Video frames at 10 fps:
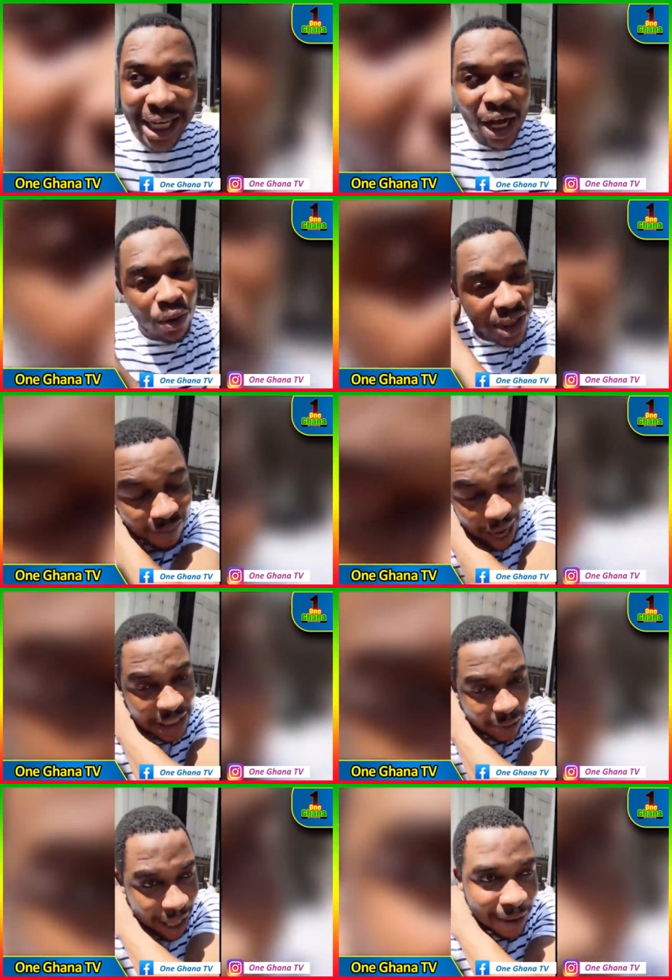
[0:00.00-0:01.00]
Akosi
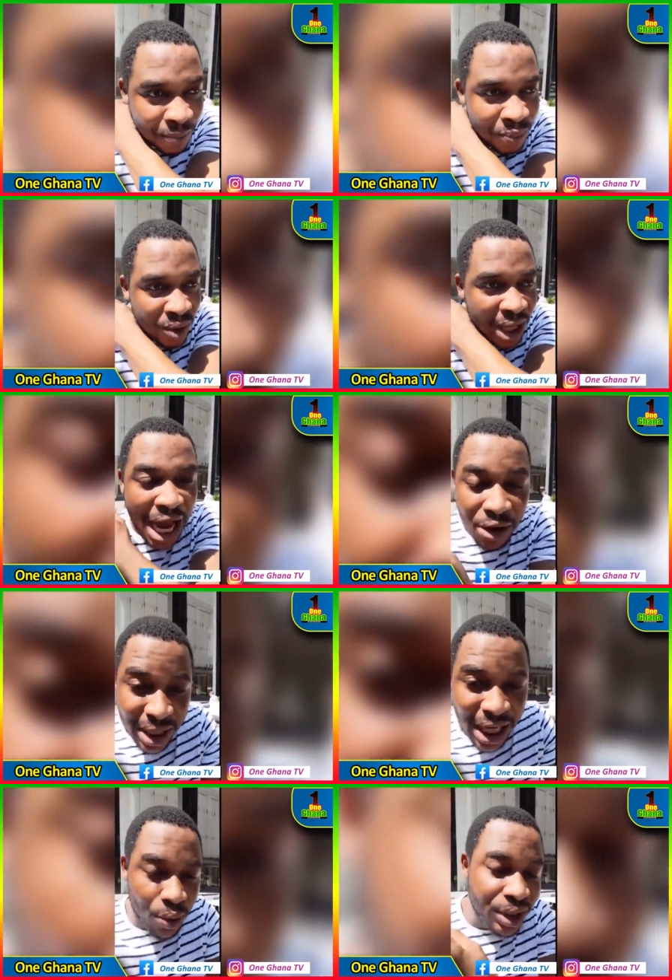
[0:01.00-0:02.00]
Bantama, and all
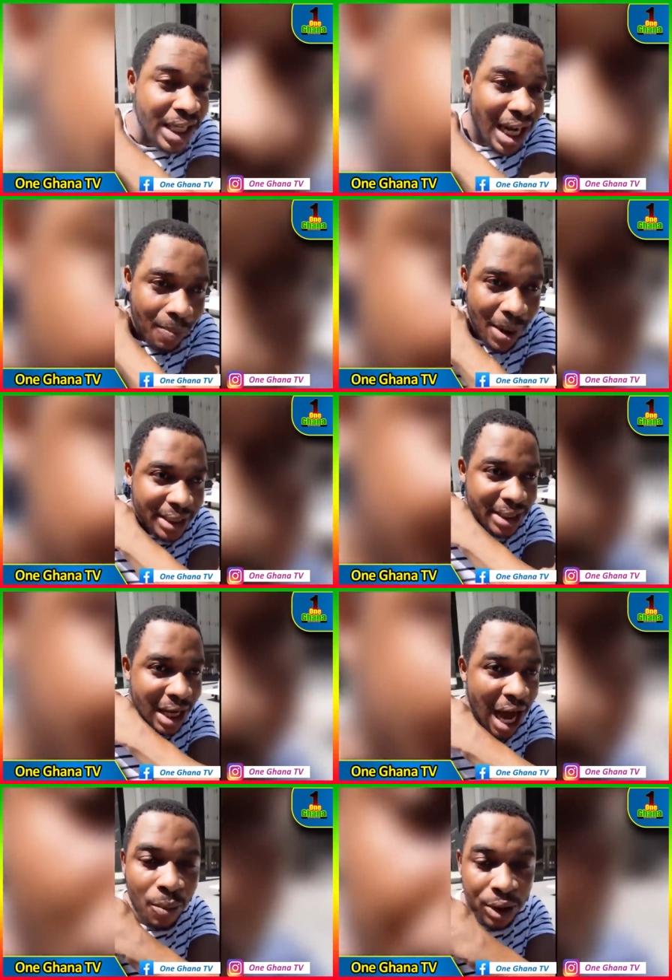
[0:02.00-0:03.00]
the Akosi La Paz,
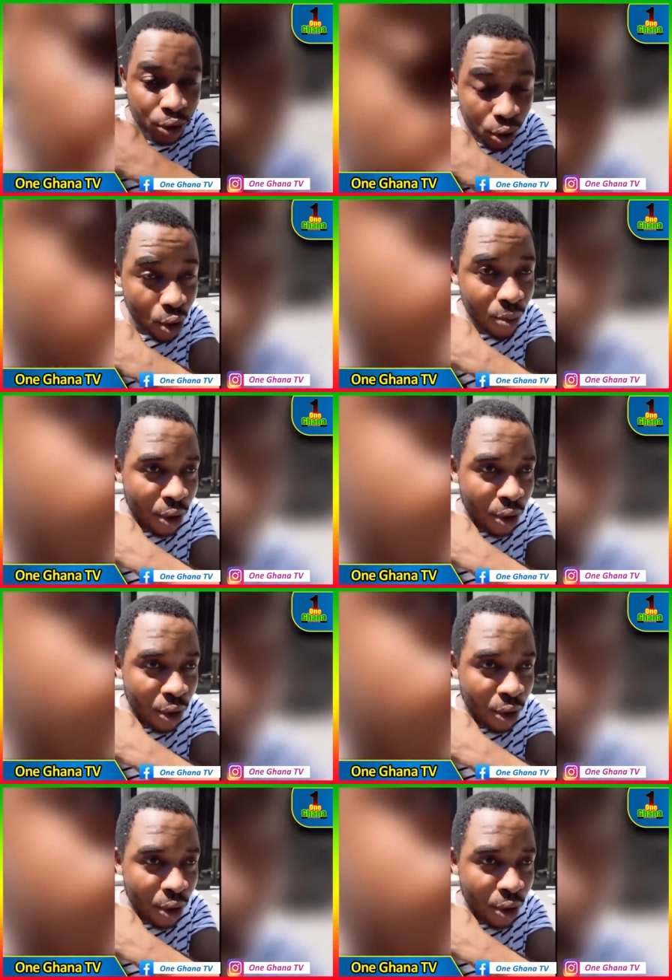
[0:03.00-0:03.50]
Aboni don't come you